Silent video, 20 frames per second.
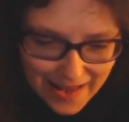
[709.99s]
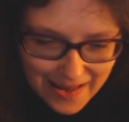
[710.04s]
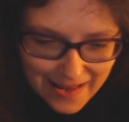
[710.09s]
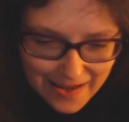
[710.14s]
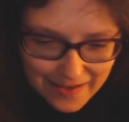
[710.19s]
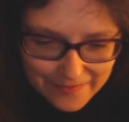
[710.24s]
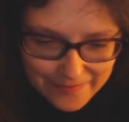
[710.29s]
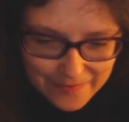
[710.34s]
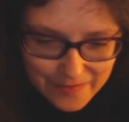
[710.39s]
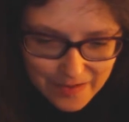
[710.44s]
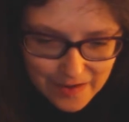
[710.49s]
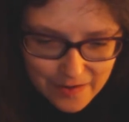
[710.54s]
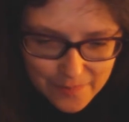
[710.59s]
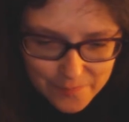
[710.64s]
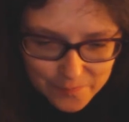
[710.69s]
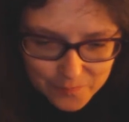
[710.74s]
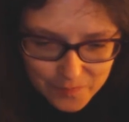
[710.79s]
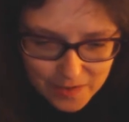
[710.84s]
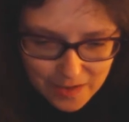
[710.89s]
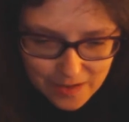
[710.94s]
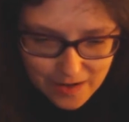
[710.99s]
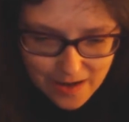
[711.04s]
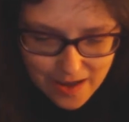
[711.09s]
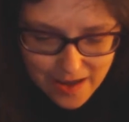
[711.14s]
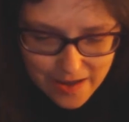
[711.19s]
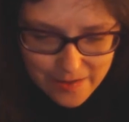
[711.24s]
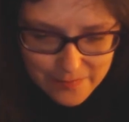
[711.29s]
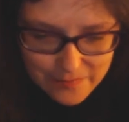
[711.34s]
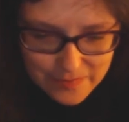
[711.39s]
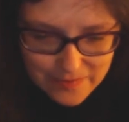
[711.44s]
And then
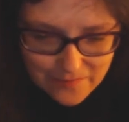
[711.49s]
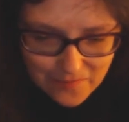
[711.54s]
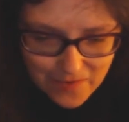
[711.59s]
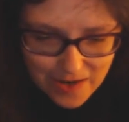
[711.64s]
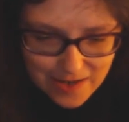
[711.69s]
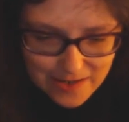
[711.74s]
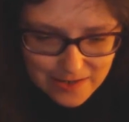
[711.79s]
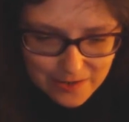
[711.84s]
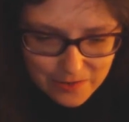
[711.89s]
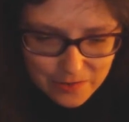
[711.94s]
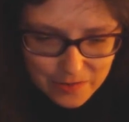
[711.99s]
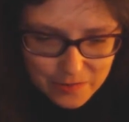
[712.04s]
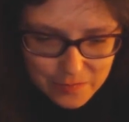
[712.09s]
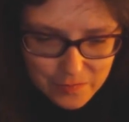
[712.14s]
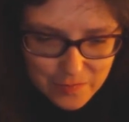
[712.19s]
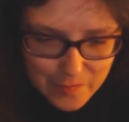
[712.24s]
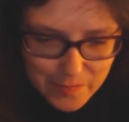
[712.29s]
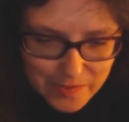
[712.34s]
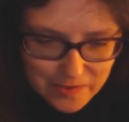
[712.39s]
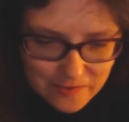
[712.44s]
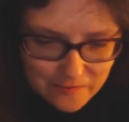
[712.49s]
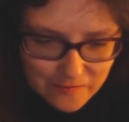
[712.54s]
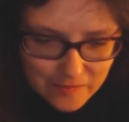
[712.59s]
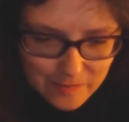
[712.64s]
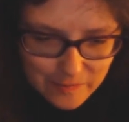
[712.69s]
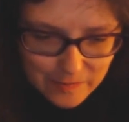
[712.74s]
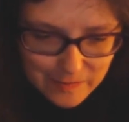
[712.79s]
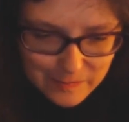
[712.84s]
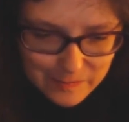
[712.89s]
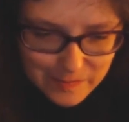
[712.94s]
we find out the woman's
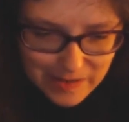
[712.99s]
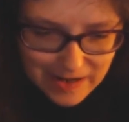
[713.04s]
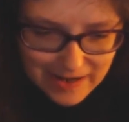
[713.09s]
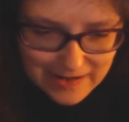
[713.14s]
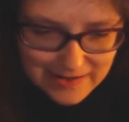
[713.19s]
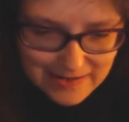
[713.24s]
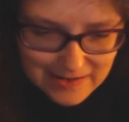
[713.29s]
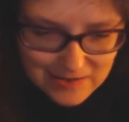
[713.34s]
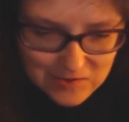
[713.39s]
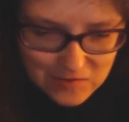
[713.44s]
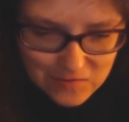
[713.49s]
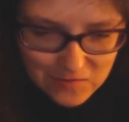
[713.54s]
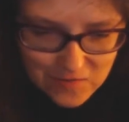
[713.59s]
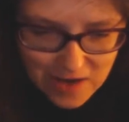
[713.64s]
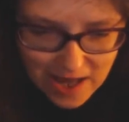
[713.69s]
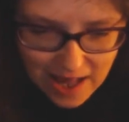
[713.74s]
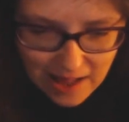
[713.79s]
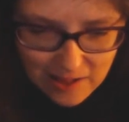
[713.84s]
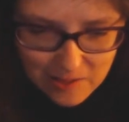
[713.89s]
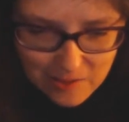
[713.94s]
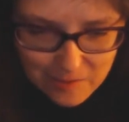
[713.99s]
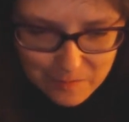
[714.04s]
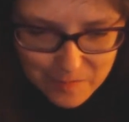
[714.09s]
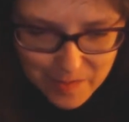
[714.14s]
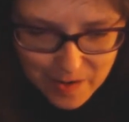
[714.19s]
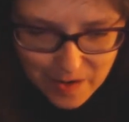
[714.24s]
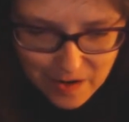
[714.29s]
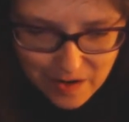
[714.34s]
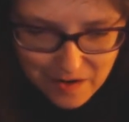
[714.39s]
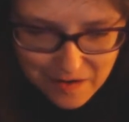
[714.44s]
from the planet of
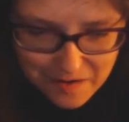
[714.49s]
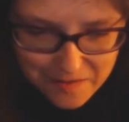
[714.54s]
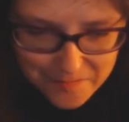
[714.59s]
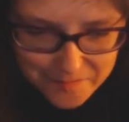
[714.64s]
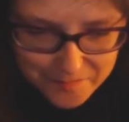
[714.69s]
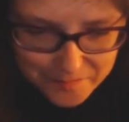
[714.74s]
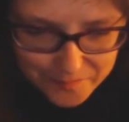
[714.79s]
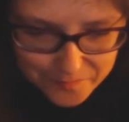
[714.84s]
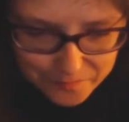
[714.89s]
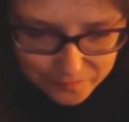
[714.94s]
Albar,